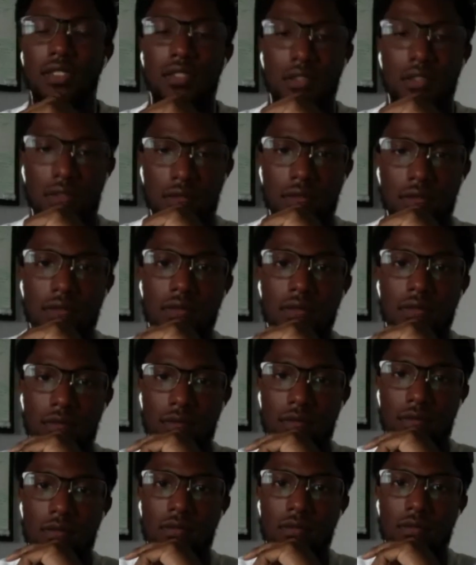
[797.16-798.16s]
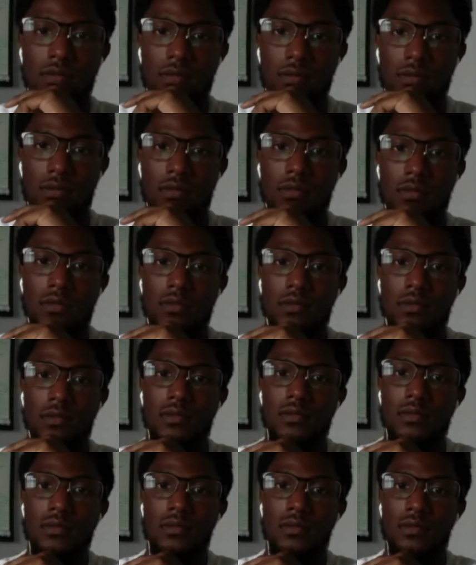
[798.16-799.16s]
Okay. And then step three
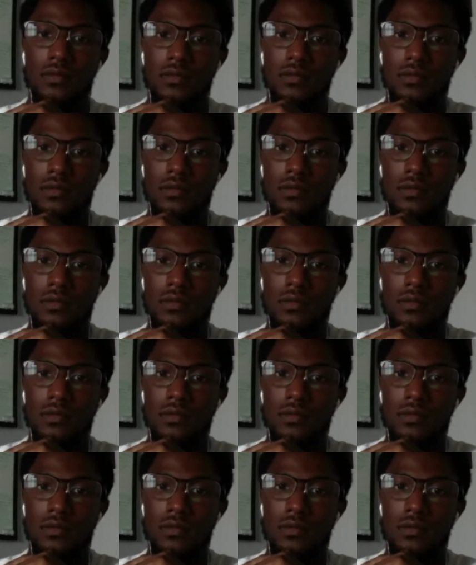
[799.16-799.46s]
is